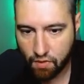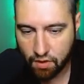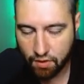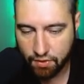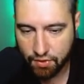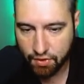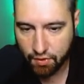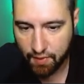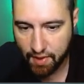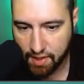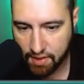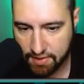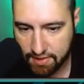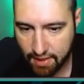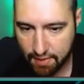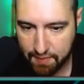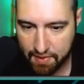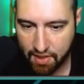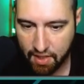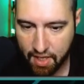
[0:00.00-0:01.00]
So we can
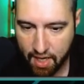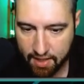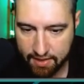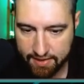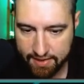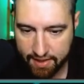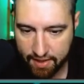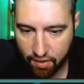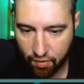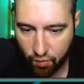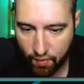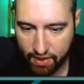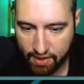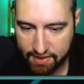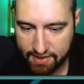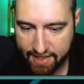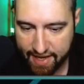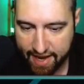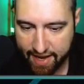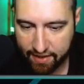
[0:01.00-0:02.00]
type in Noctowl, Wing
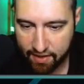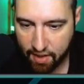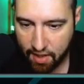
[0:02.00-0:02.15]
Attack.